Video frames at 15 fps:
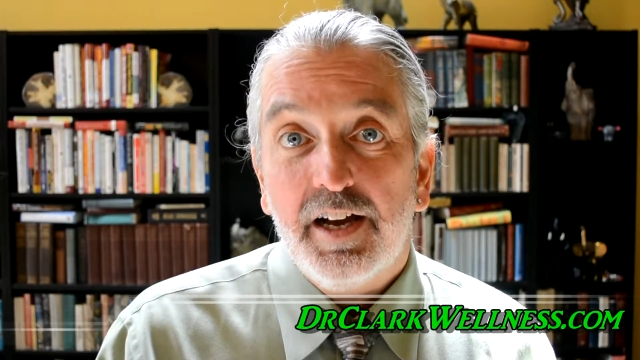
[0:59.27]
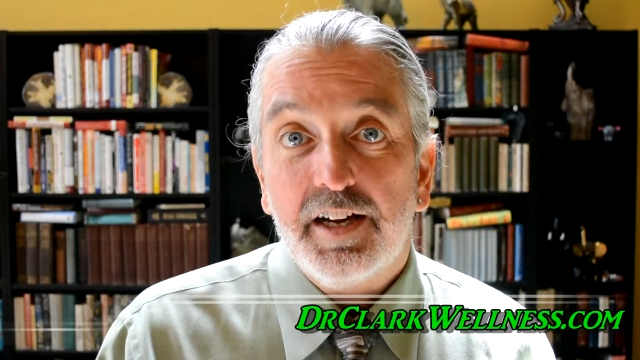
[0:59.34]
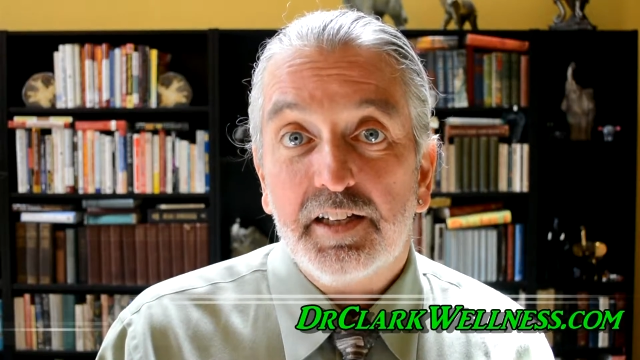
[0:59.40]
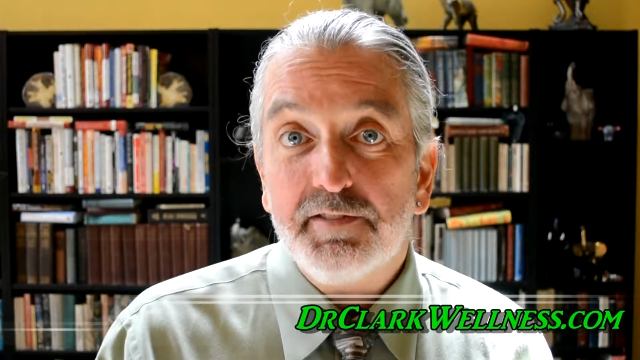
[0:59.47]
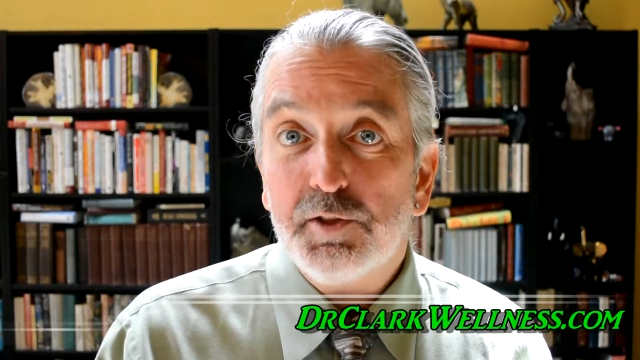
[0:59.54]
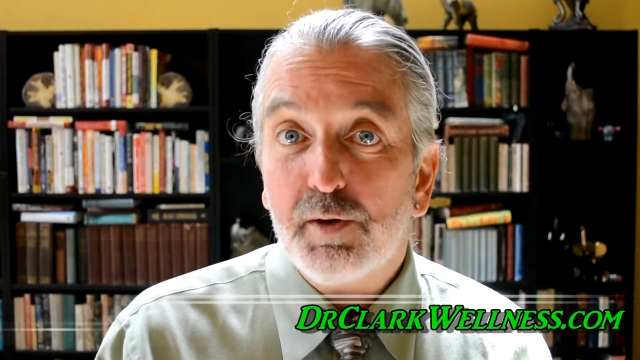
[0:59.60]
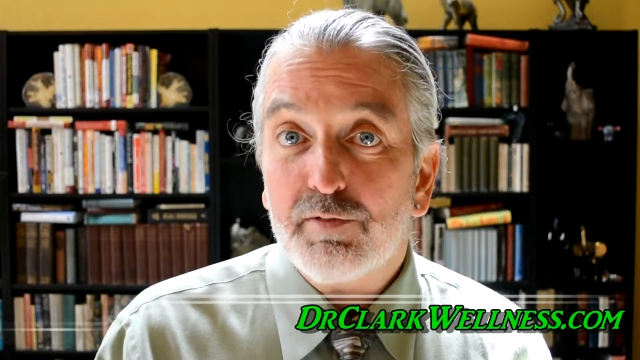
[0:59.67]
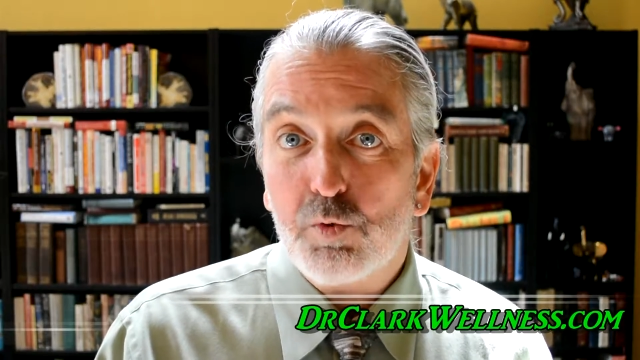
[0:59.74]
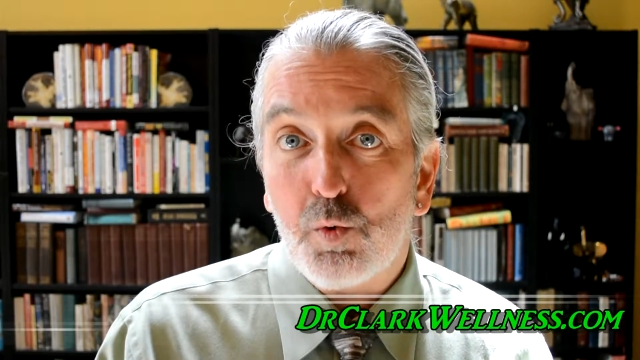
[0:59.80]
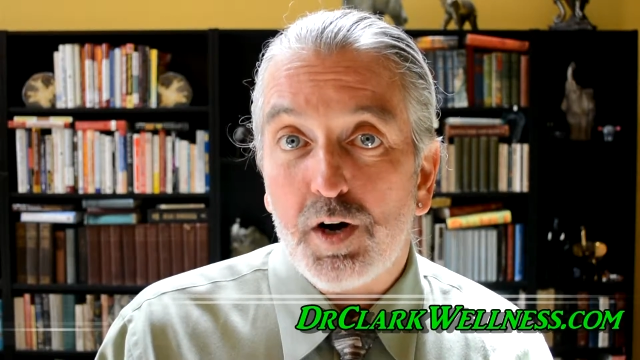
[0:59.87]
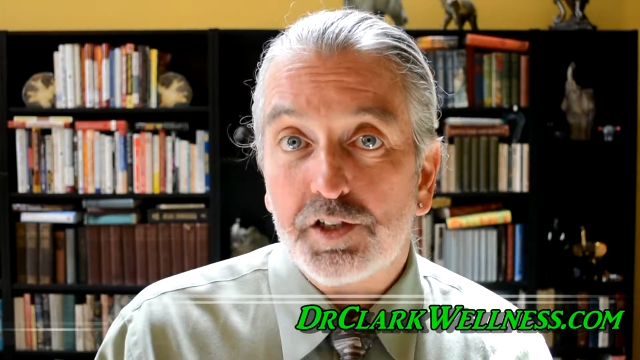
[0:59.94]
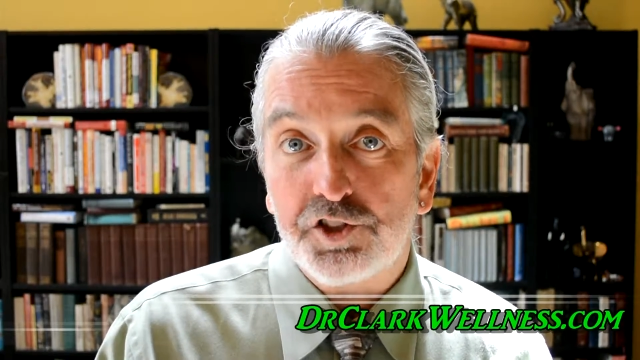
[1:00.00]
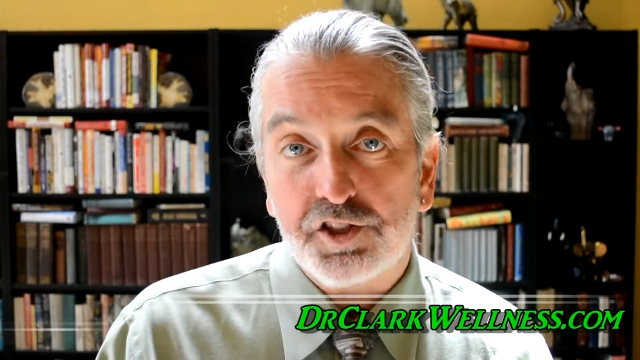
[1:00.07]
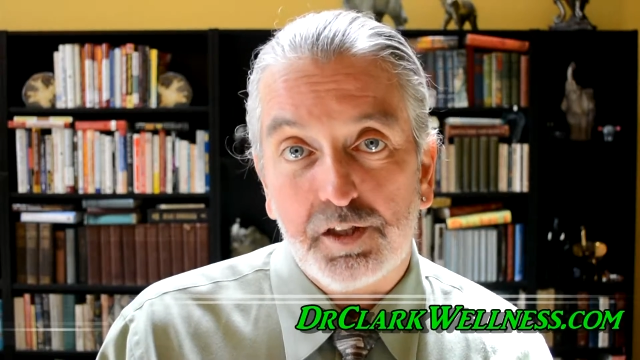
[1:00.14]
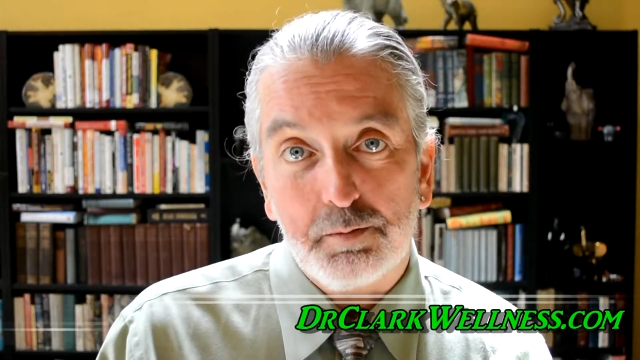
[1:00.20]
and if you ever
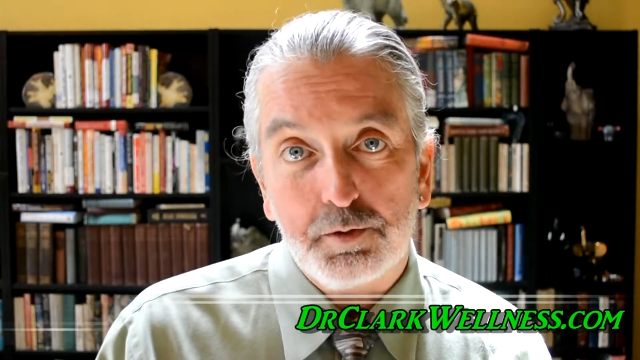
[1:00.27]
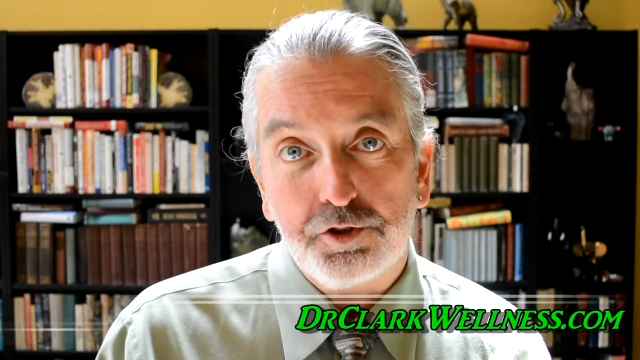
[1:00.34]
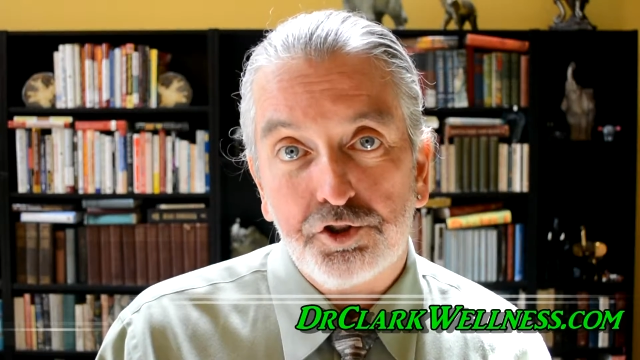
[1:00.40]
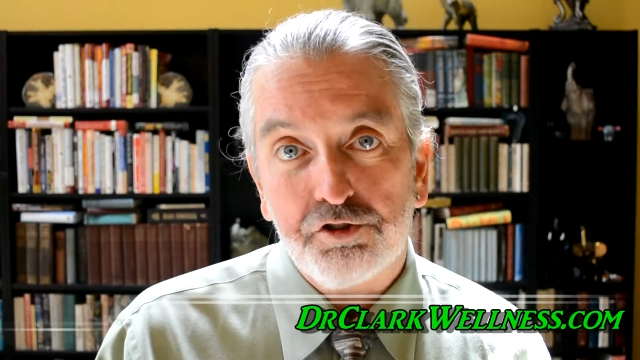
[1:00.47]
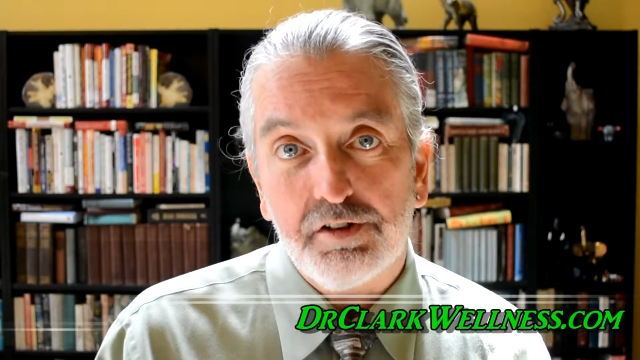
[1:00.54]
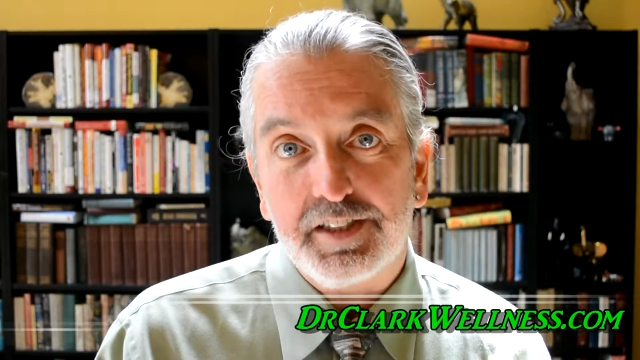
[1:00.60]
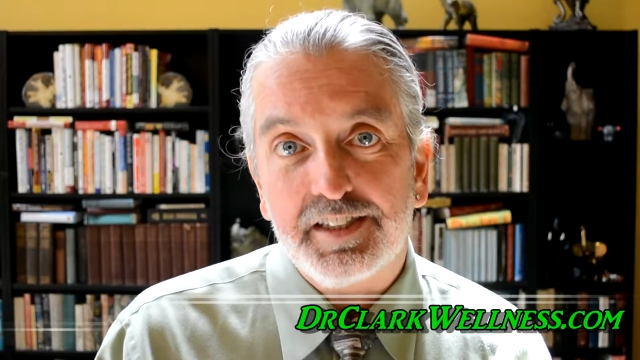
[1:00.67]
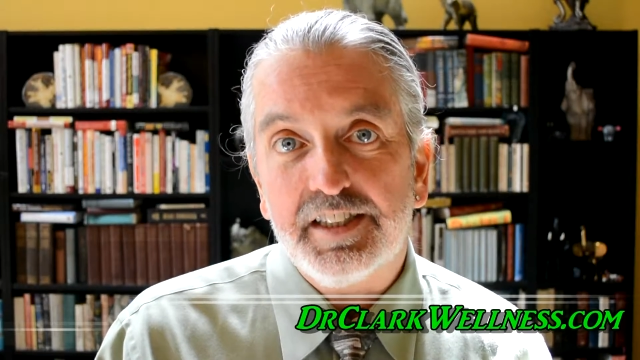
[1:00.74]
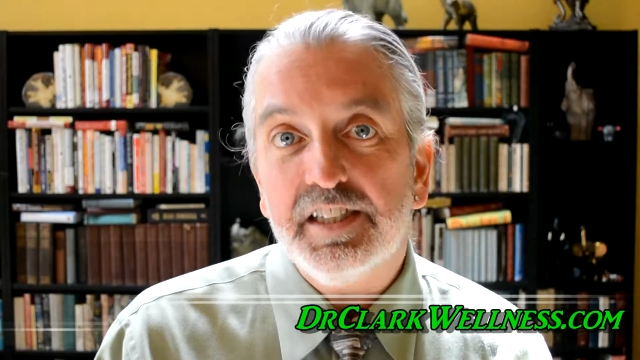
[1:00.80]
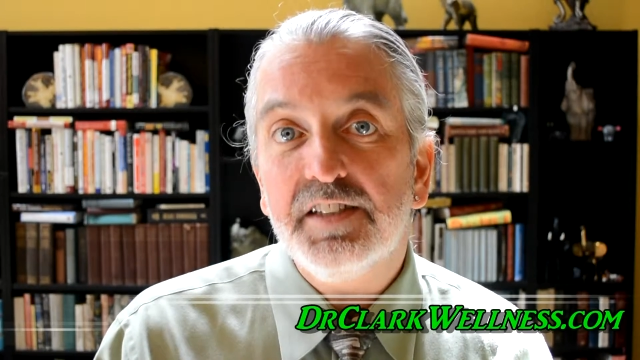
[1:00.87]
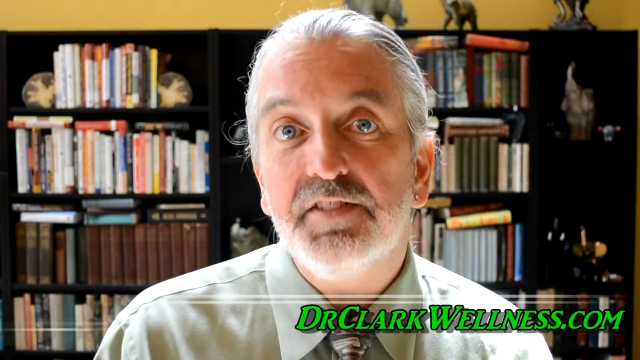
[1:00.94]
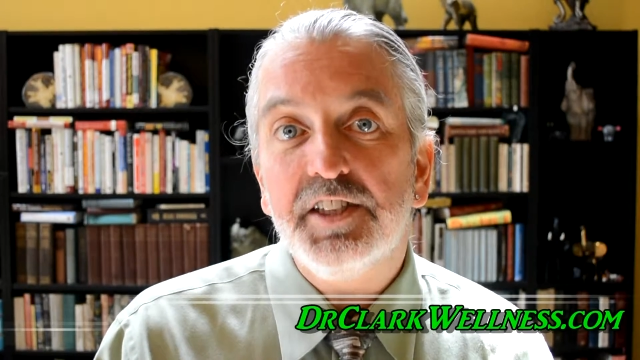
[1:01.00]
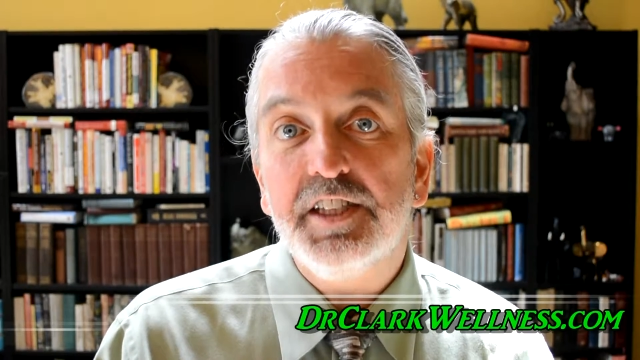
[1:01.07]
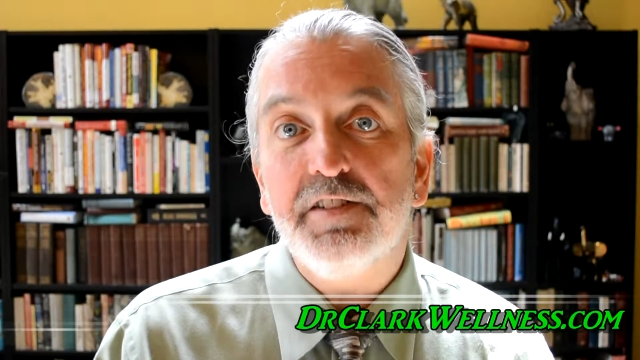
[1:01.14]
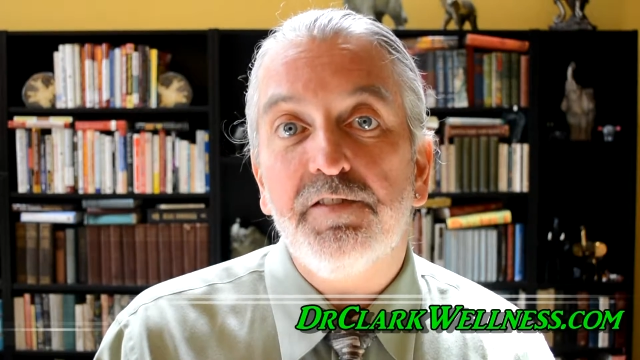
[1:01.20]
watch a commercial on
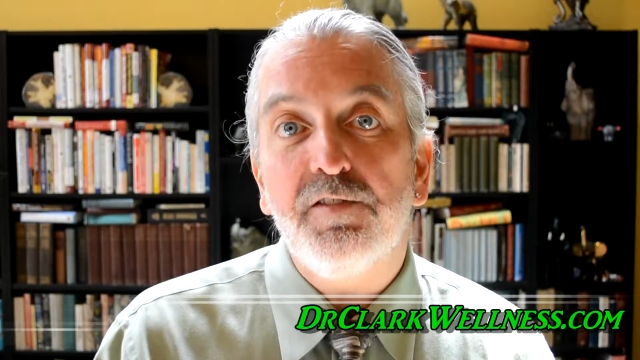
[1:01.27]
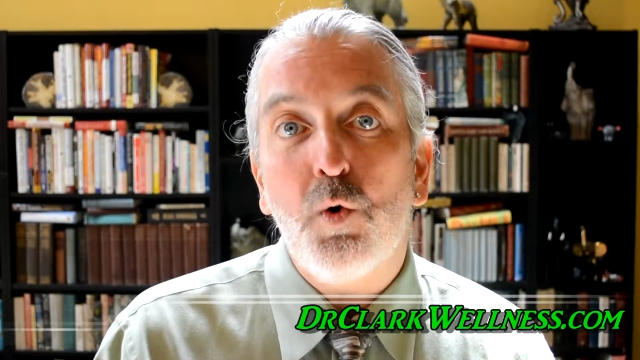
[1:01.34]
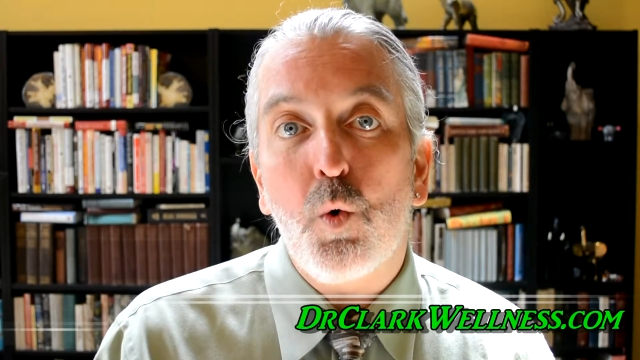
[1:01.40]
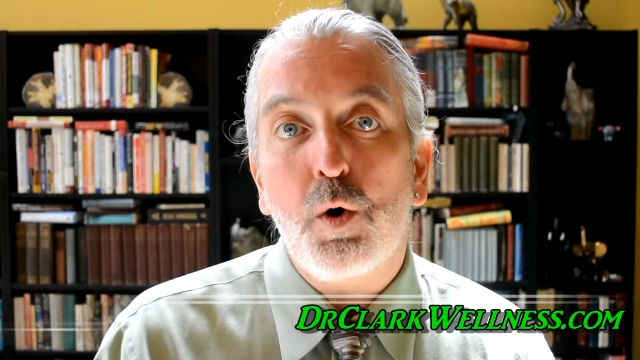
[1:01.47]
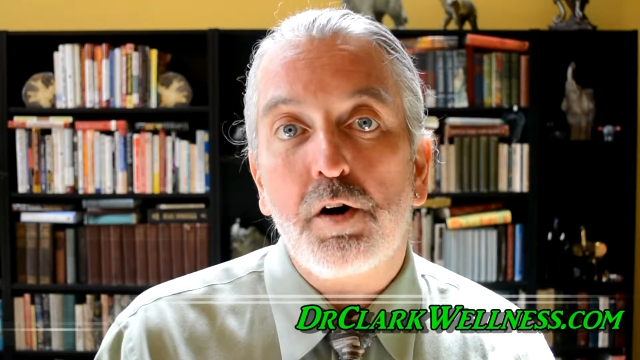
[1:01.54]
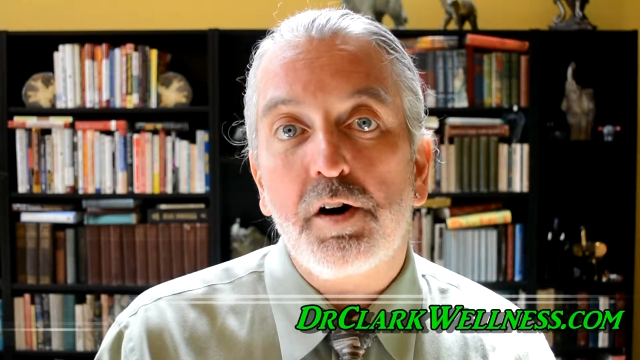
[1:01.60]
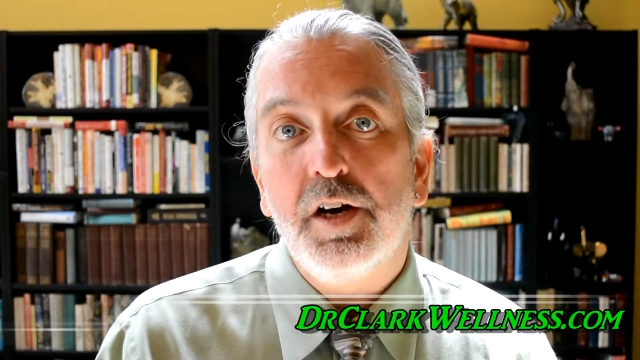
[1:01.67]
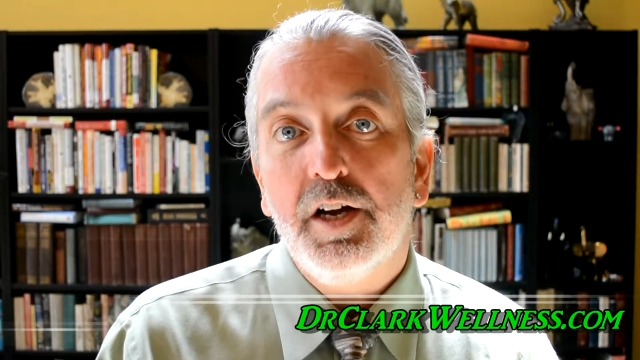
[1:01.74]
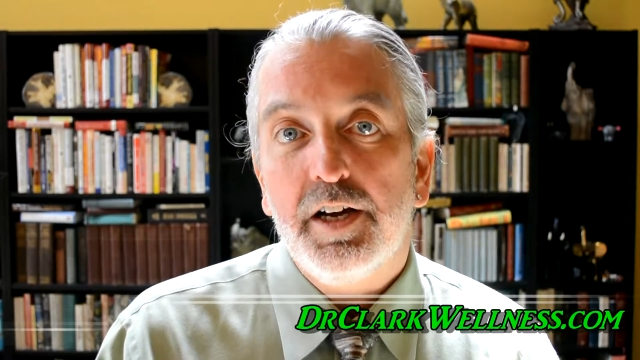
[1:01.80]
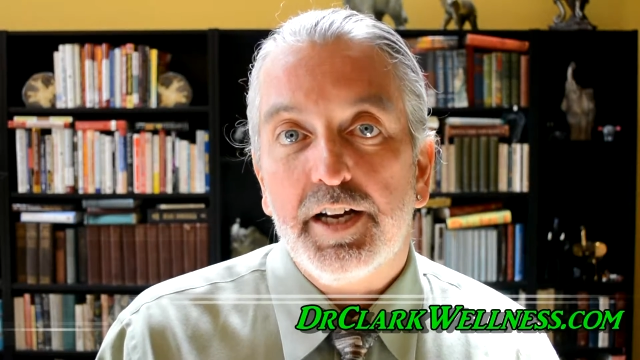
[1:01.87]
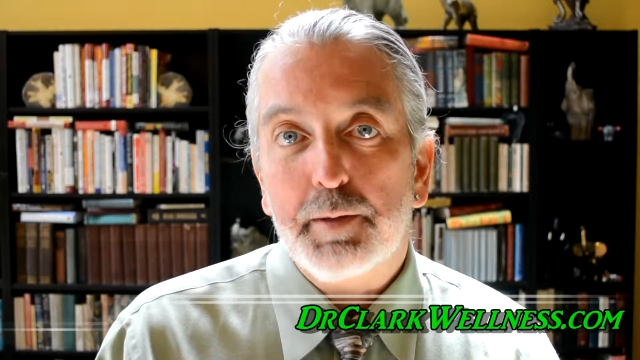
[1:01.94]
TV for